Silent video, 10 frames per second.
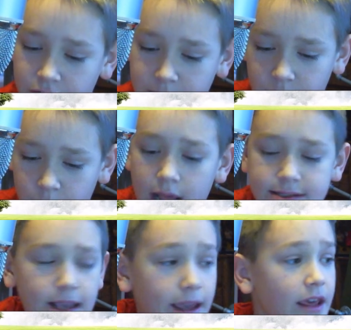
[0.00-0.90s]
me what I
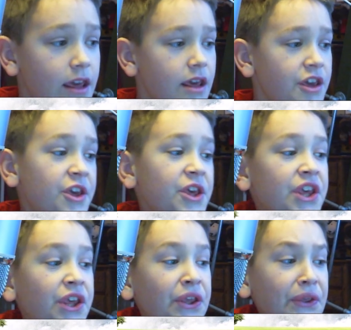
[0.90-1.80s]
say.
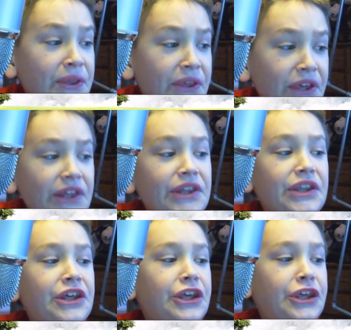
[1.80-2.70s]
In
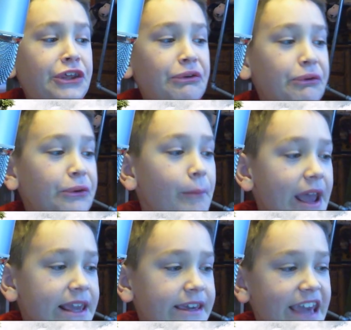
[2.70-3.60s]
here,
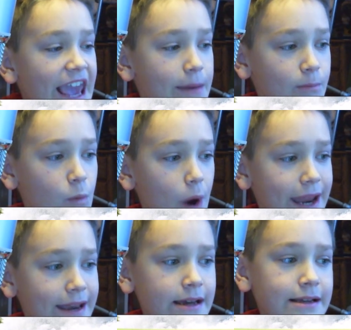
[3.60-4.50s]
my game
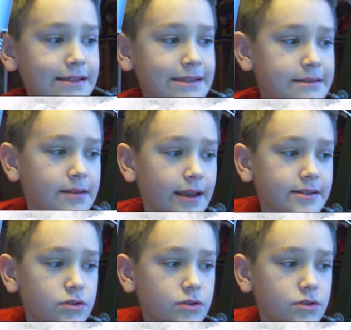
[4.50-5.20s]
win set